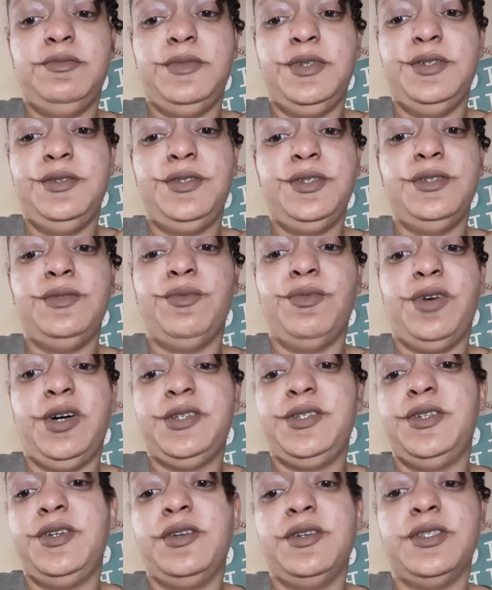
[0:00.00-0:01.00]
and she's
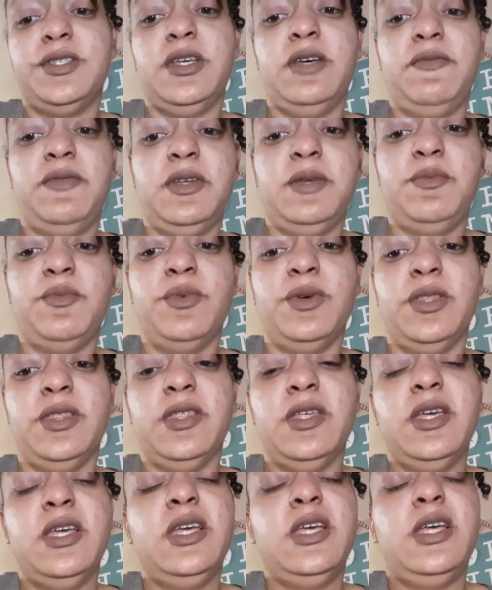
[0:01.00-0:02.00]
washing herself up
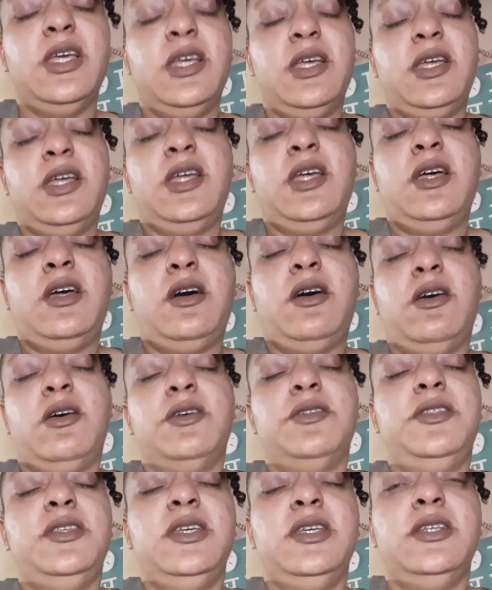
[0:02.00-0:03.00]
with
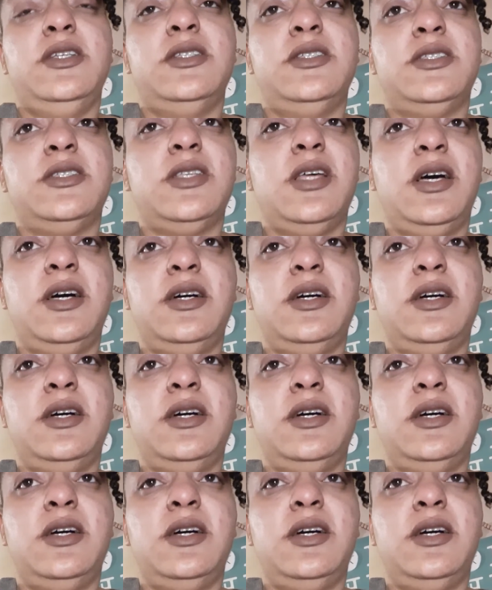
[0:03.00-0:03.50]
all these